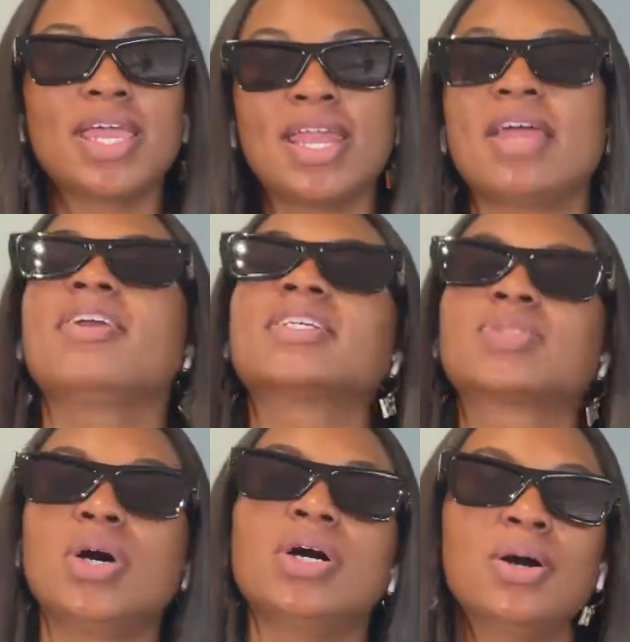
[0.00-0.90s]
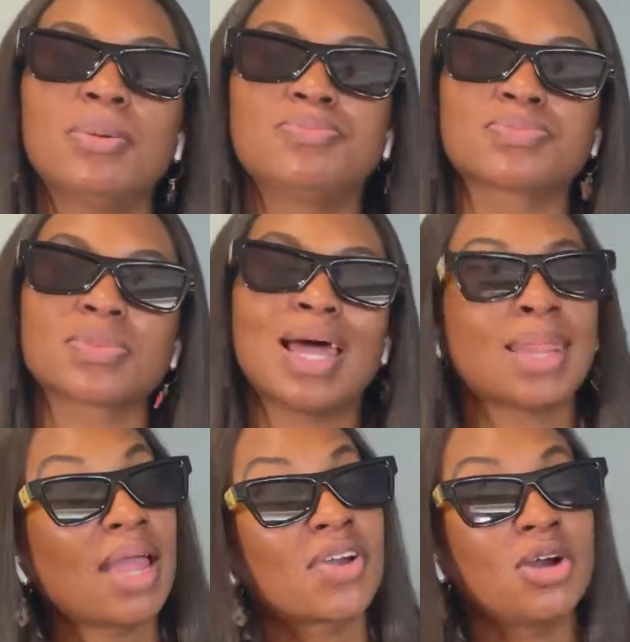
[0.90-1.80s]
And there's a
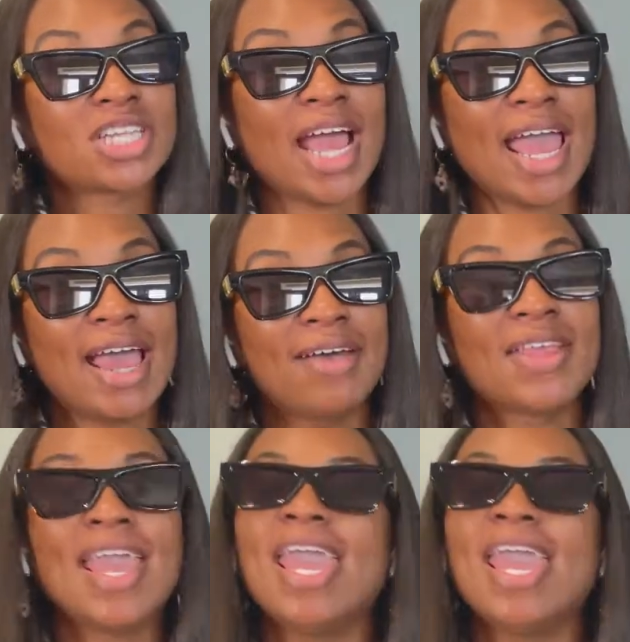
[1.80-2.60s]
life coach I have,